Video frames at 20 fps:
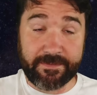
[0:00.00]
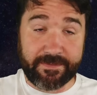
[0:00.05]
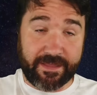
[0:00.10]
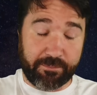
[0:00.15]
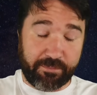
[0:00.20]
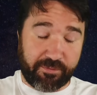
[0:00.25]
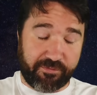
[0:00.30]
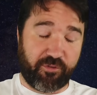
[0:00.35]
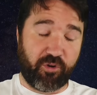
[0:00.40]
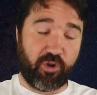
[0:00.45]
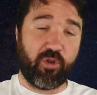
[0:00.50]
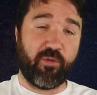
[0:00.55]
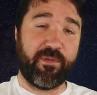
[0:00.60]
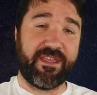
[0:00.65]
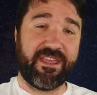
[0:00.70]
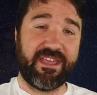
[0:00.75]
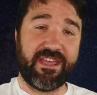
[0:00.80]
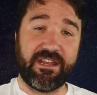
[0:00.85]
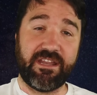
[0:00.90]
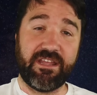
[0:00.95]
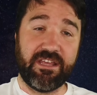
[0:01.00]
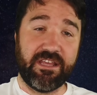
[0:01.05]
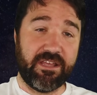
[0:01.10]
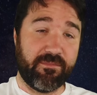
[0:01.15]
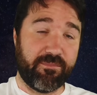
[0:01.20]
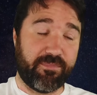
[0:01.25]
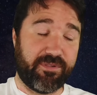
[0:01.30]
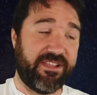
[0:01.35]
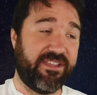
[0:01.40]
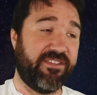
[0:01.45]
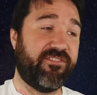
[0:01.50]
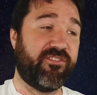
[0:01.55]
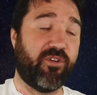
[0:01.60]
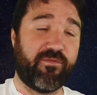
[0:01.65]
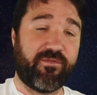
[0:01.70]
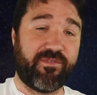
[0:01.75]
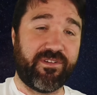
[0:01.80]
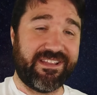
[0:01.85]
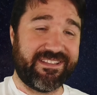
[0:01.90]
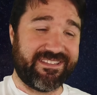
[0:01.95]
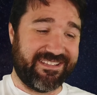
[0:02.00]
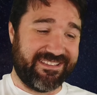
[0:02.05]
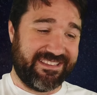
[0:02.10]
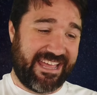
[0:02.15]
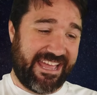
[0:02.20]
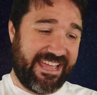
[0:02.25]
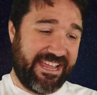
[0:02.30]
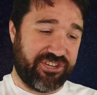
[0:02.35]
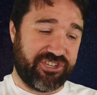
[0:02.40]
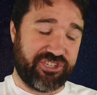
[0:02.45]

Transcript: And before we begin, please don't forget to like,